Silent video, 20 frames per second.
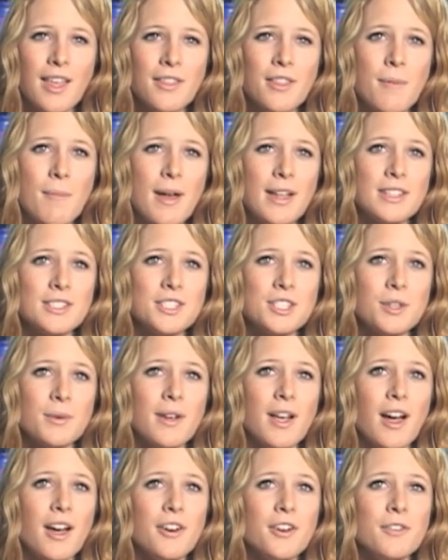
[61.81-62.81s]
The men's
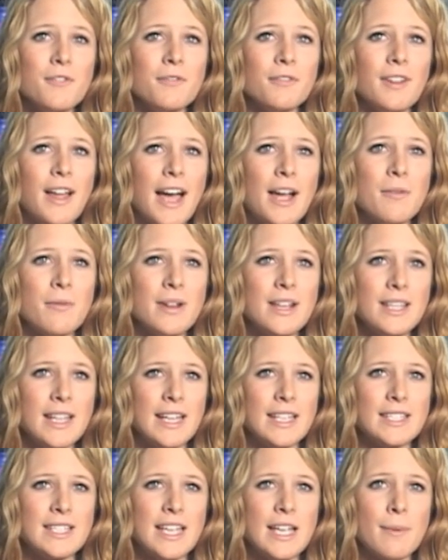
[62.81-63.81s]
300 fly
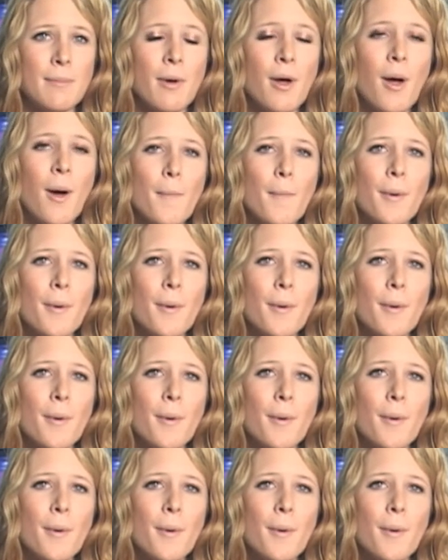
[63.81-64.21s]
relay team